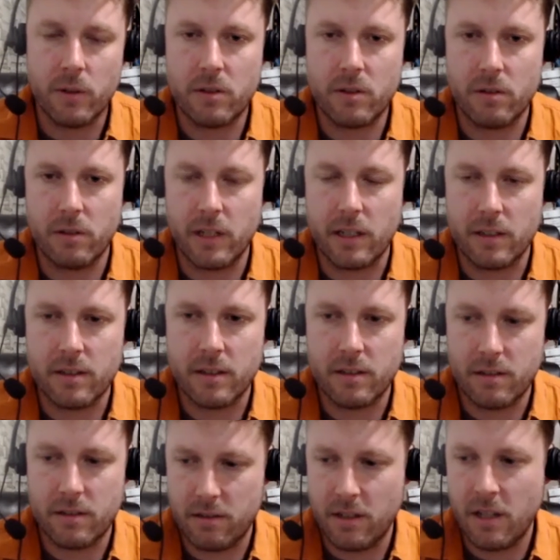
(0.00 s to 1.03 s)
So
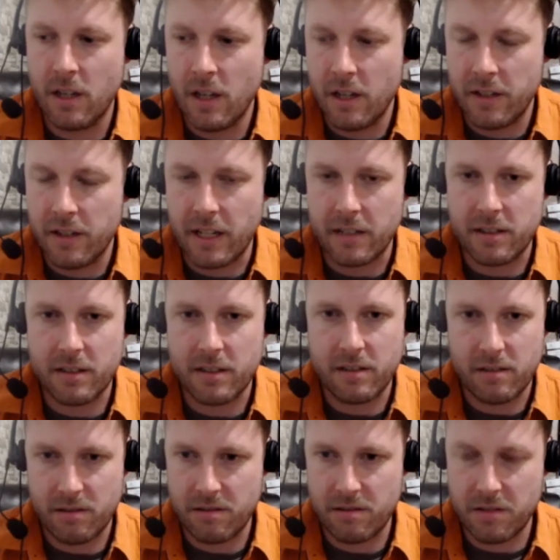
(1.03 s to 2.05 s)
that's
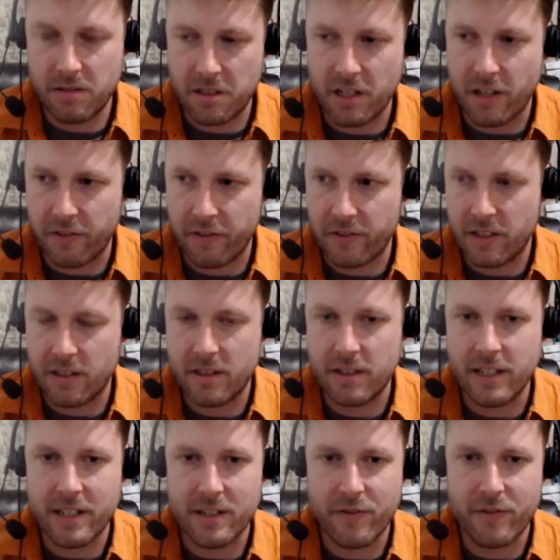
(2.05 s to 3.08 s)
the stuff
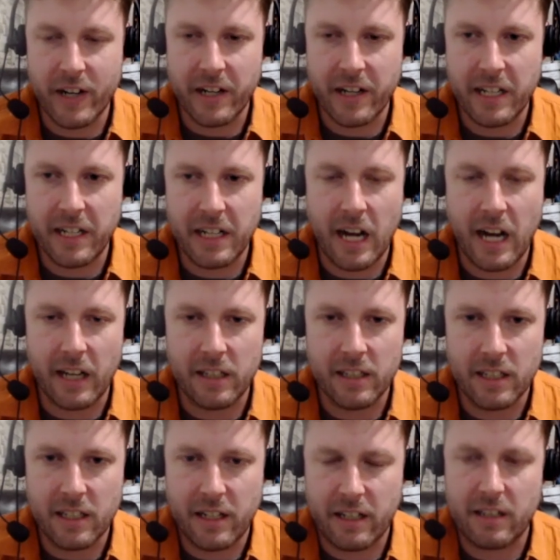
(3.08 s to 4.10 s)
that's very
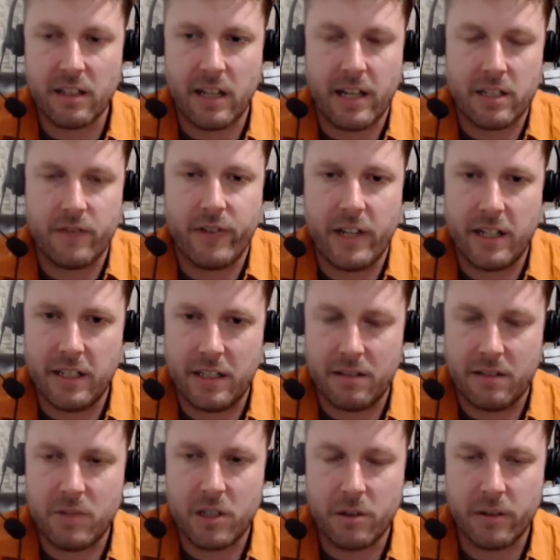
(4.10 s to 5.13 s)
highly classified and
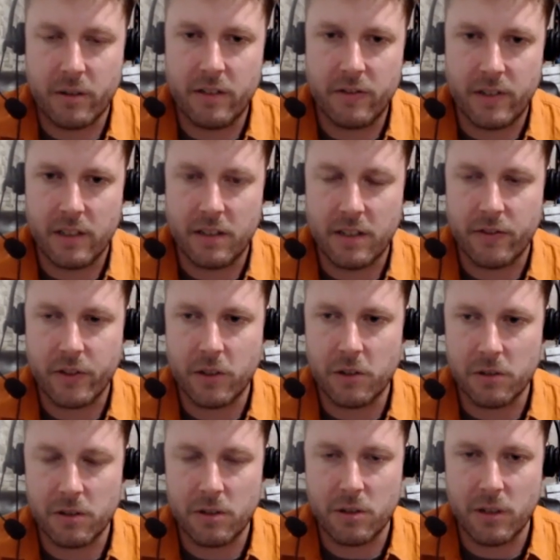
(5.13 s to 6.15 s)
secretive and
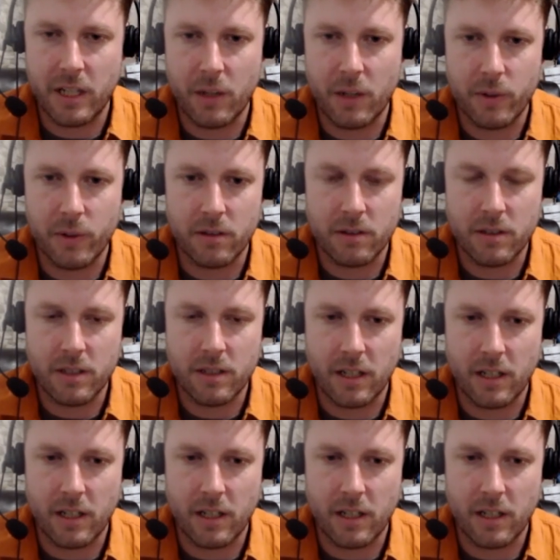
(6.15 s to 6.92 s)
difficult to get one's